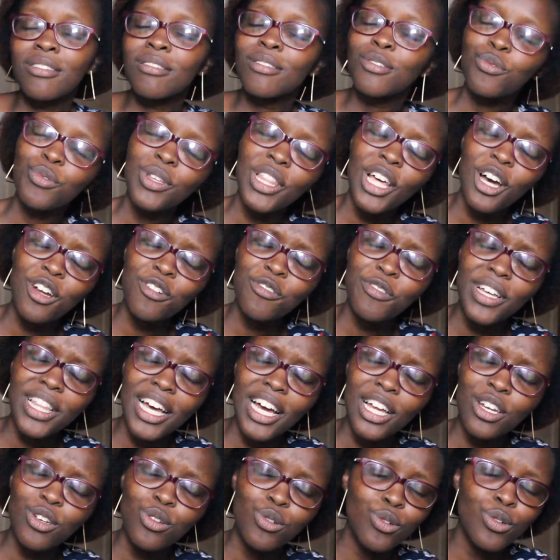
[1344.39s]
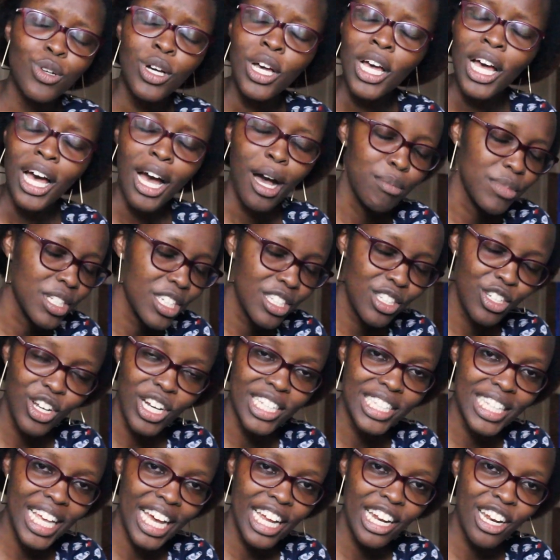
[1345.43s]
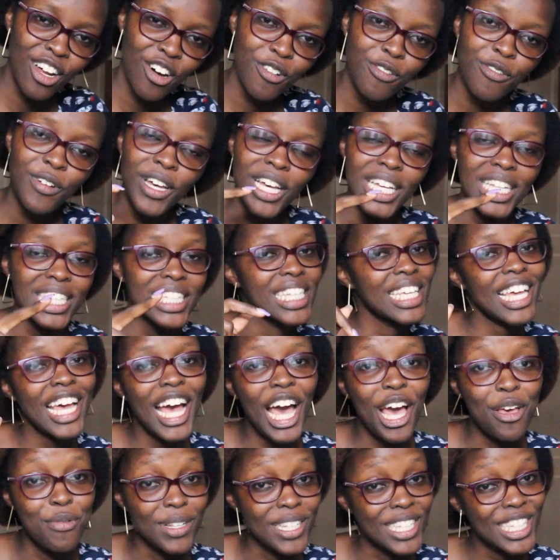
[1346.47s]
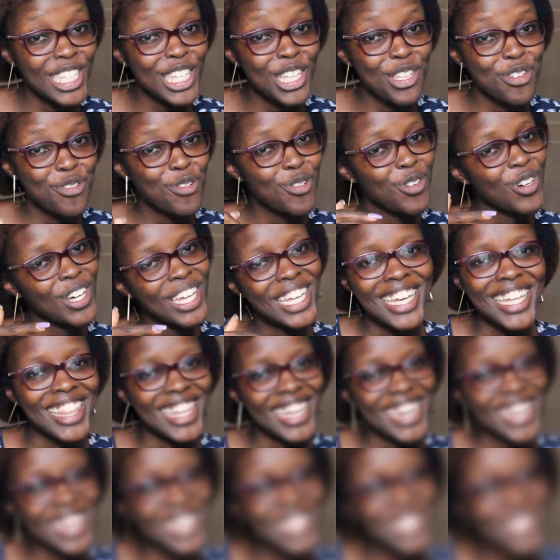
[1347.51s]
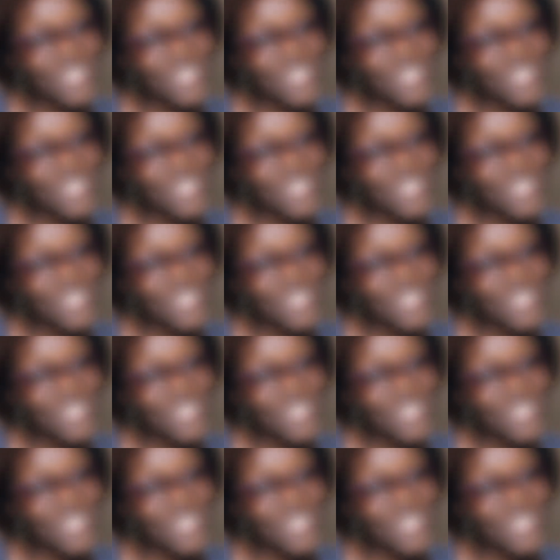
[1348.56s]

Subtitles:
Without further ado, I'm just gonna sign off and say I will see you in the next